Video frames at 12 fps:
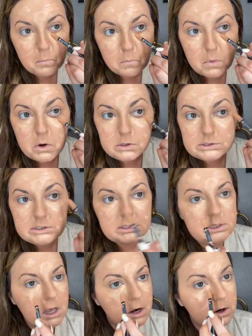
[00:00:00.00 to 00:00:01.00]
mostly
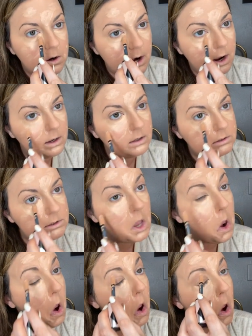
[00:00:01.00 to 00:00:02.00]
the under eyes.
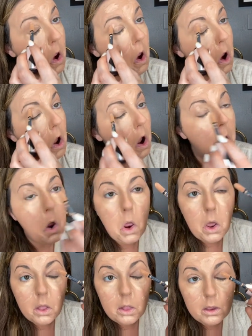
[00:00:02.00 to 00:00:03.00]
I'll put
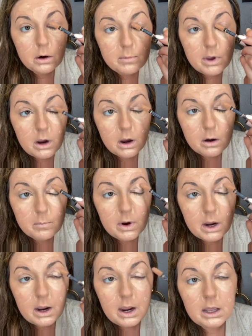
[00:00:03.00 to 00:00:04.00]
a little bit on
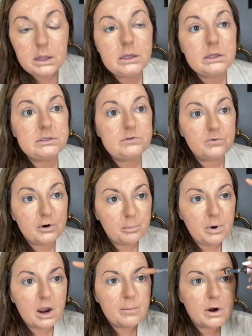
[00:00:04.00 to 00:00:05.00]
my eyelids for a
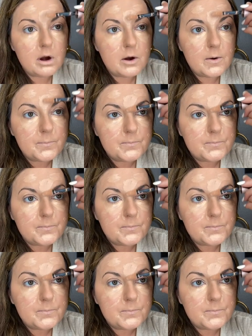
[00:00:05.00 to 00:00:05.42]
primer.